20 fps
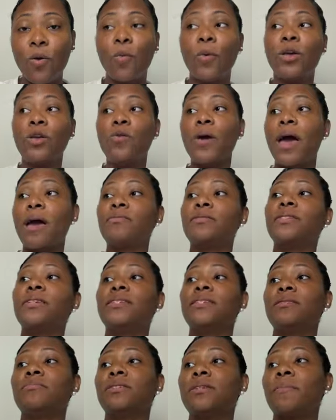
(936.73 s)
When you have
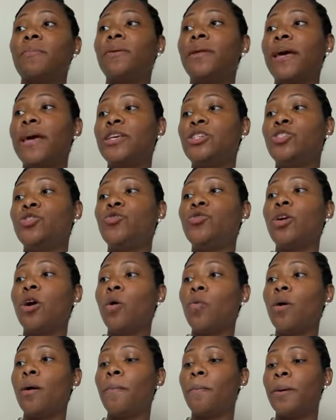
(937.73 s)
systems in place, you
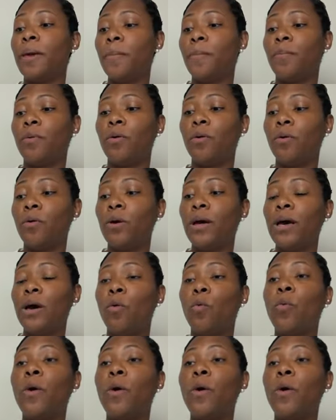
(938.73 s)
know what people,